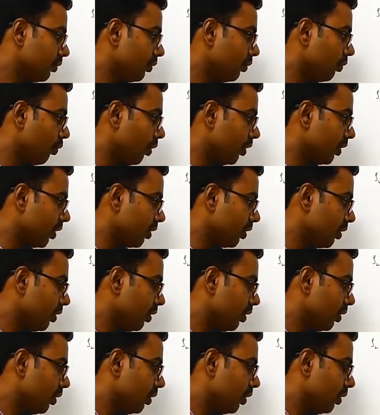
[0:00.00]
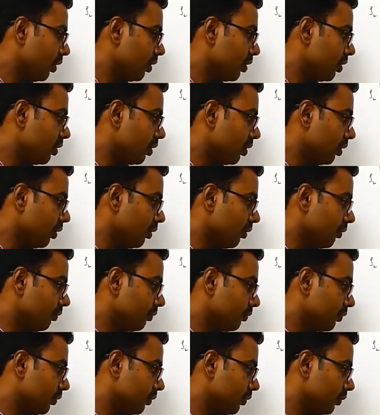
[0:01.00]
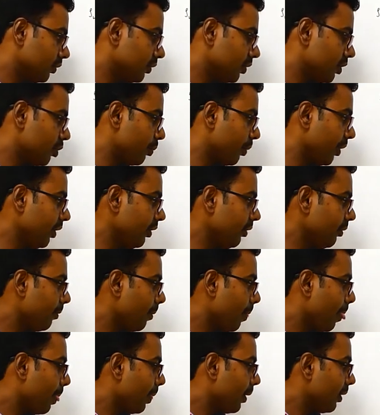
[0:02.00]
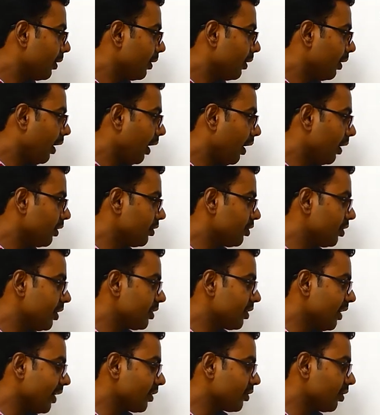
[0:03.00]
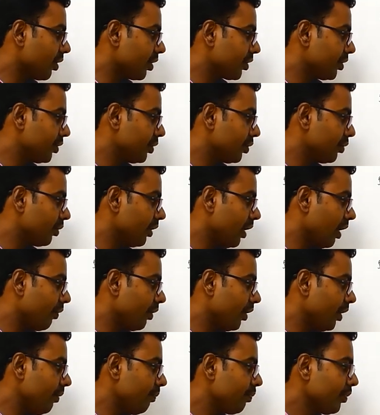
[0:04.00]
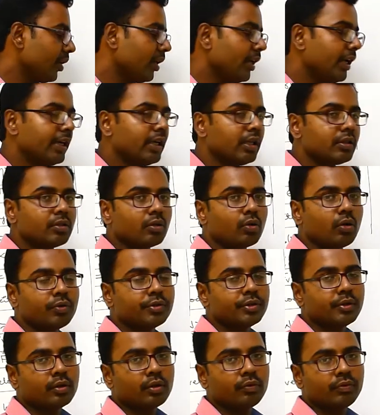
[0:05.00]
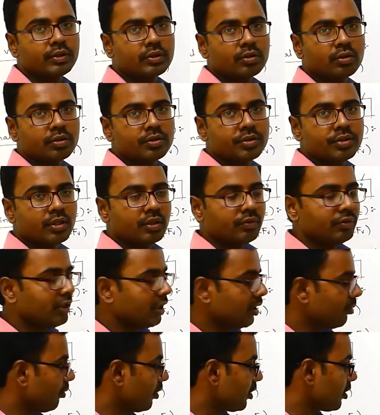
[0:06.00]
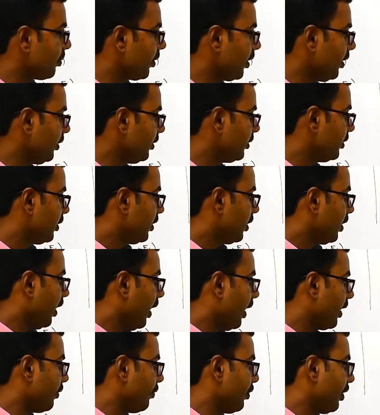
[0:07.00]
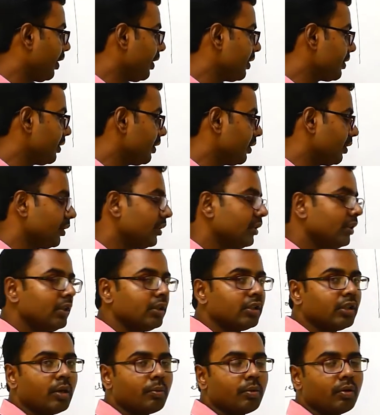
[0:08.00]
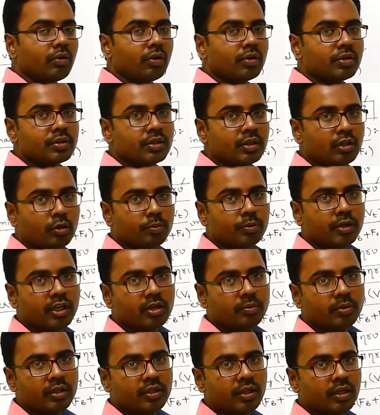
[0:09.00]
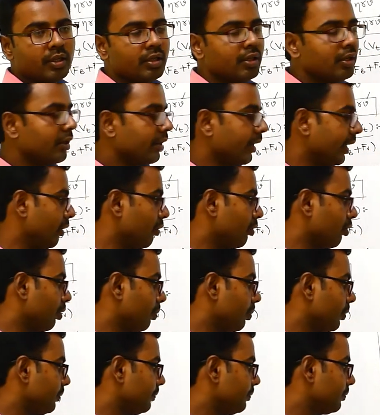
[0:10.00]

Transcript: water sphere, and G is the acceleration due to gravity, eta is the coefficient of viscosity of the atmosphere, and Vt is the terminal velocity obtained by the raindrop.